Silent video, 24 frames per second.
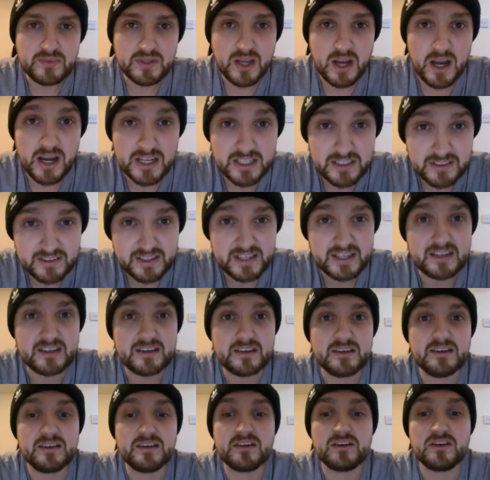I can
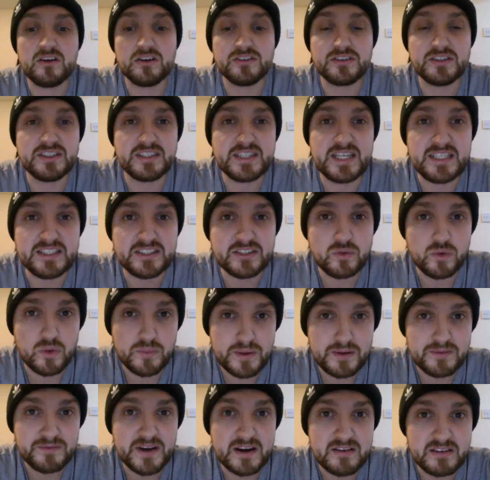think Constantista will
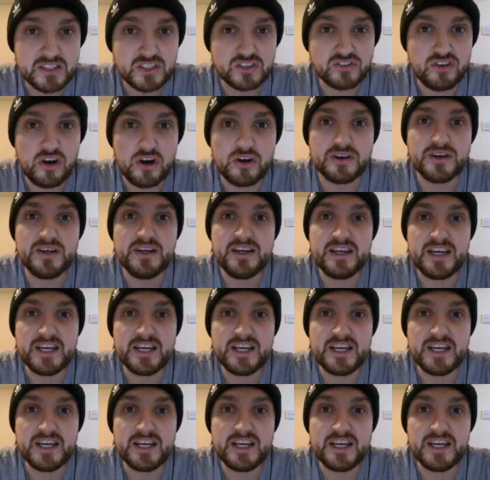be very strong